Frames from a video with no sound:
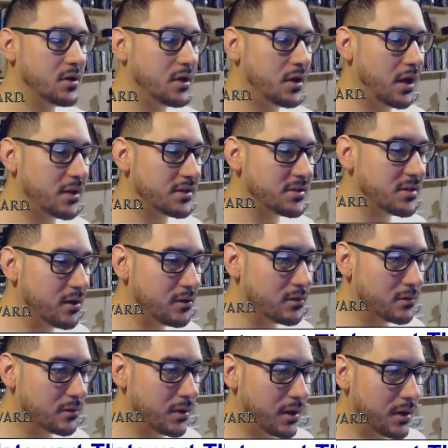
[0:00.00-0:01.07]
So,
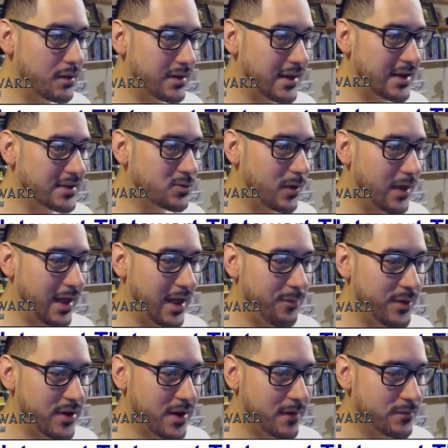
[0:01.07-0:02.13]
that is what
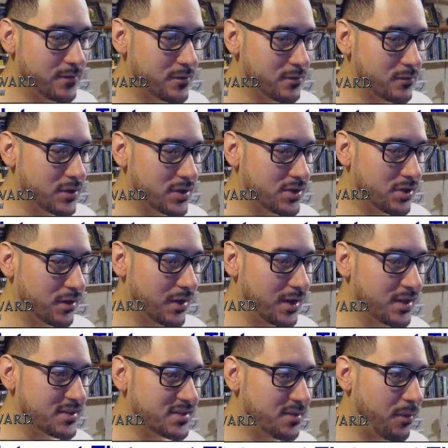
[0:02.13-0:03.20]
happened after we
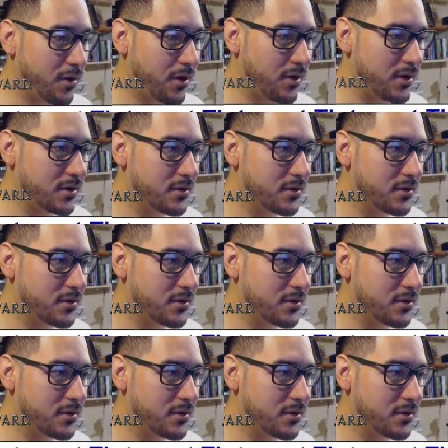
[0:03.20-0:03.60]
Charlayans departed.